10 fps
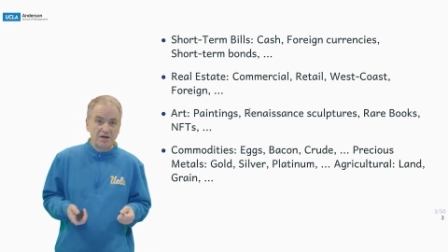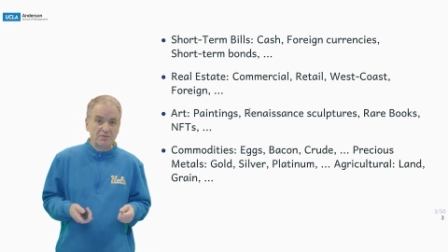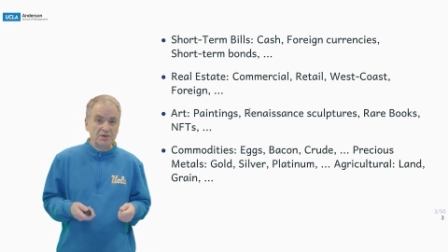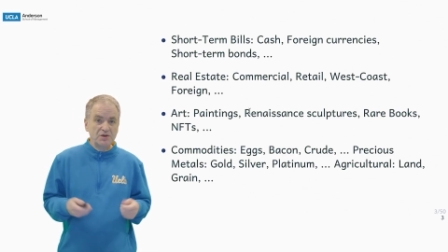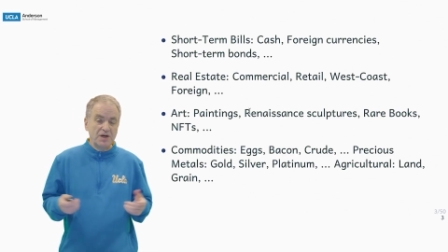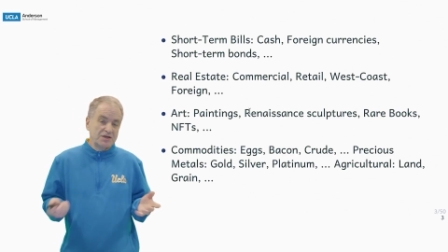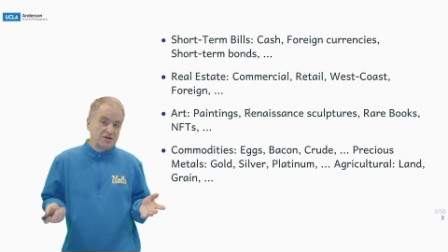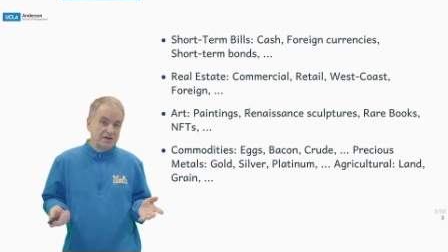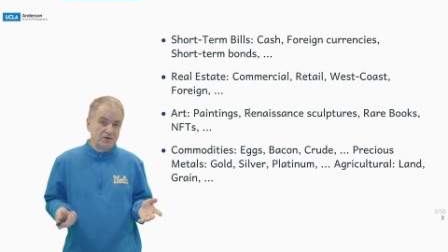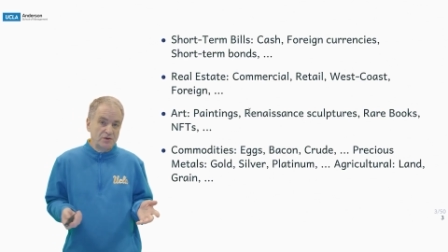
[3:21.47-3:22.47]
What you
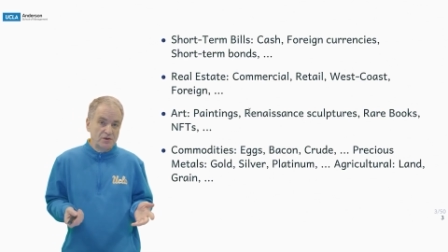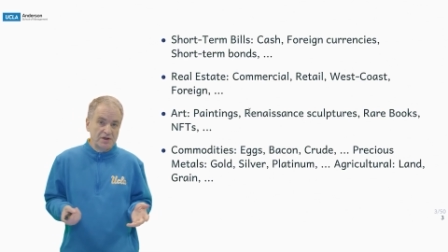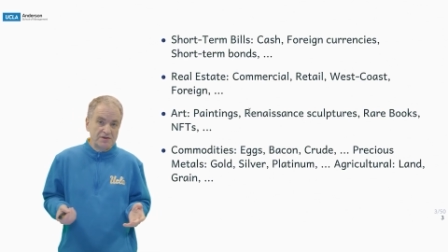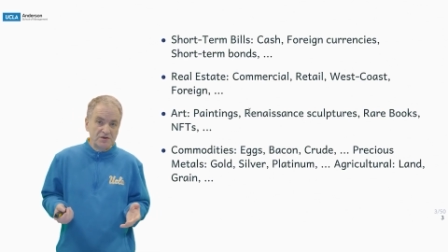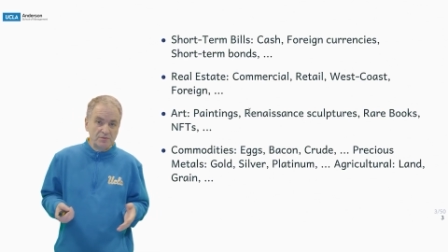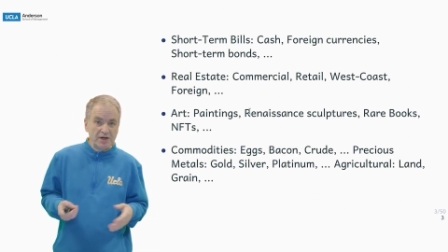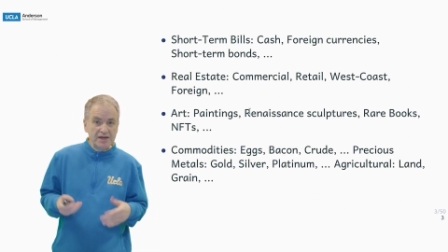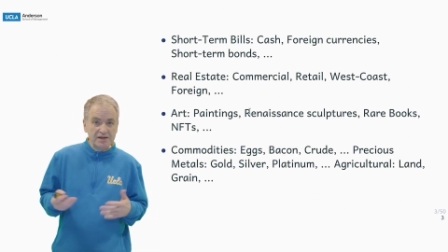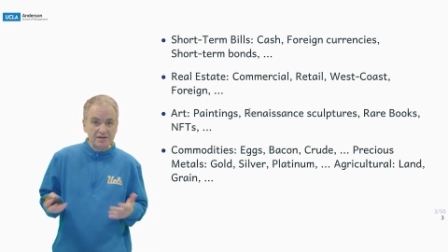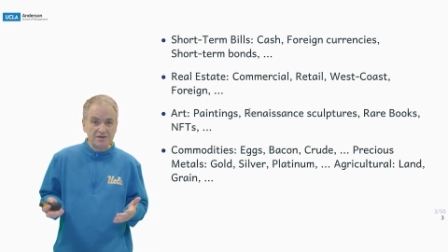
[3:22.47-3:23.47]
actually do is you buy
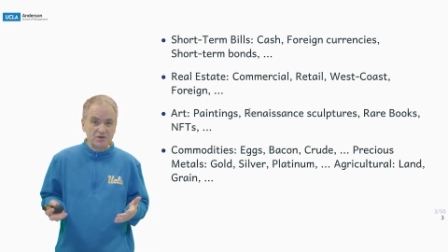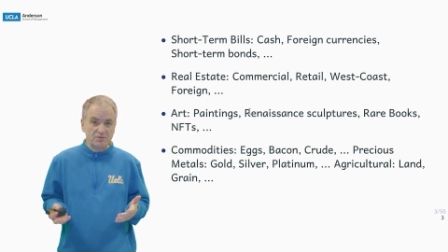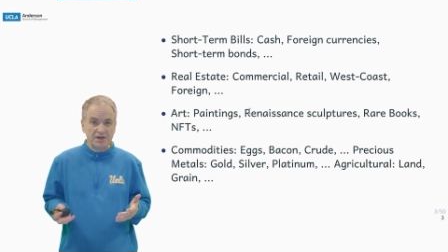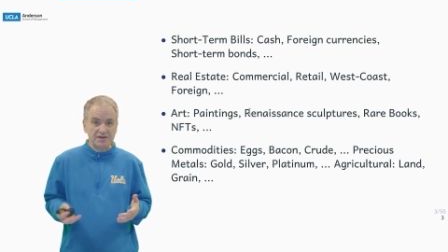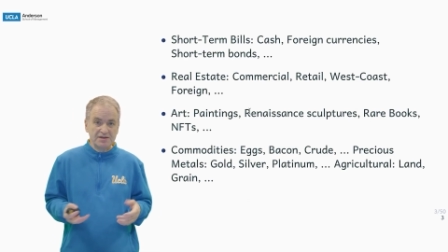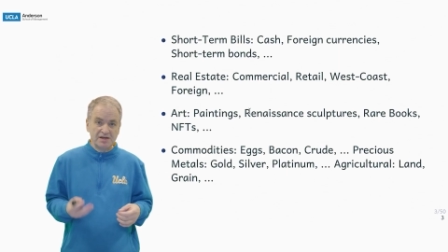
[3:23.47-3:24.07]
instruments